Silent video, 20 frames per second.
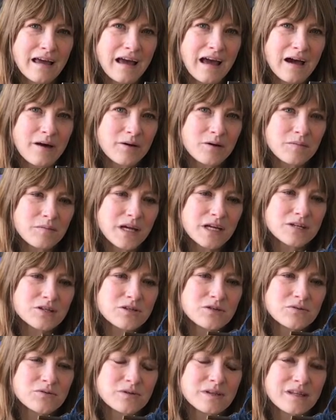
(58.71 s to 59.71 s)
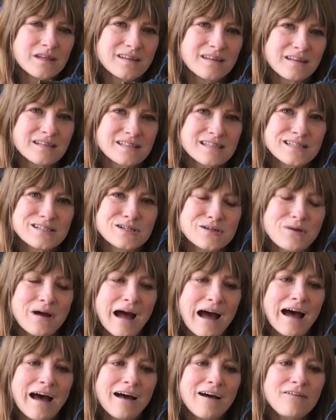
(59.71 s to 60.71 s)
how to make do with the things that you
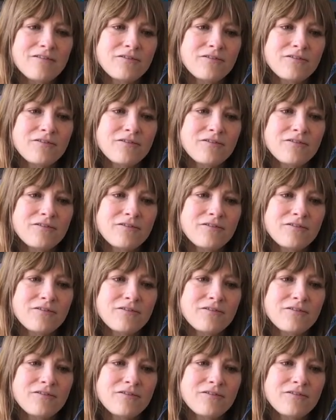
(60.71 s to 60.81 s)
have.